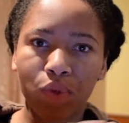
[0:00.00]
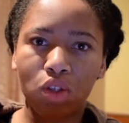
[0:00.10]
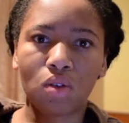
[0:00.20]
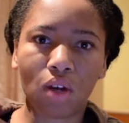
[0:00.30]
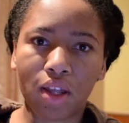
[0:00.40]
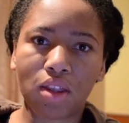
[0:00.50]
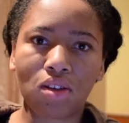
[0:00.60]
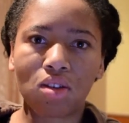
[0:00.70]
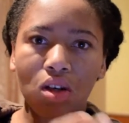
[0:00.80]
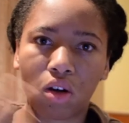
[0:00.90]
two
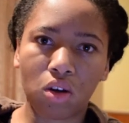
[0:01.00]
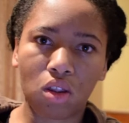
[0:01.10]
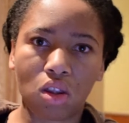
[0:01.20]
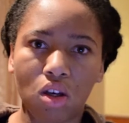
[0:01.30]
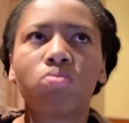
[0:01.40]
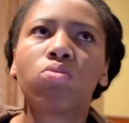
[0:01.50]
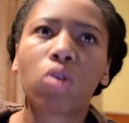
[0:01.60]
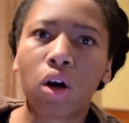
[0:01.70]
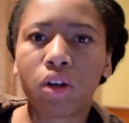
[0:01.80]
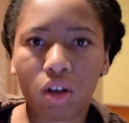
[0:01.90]
others that are in the
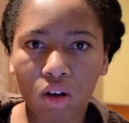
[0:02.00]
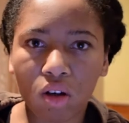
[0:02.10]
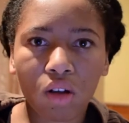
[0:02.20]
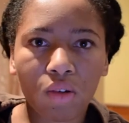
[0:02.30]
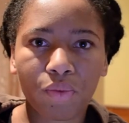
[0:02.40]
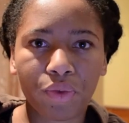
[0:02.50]
chronicle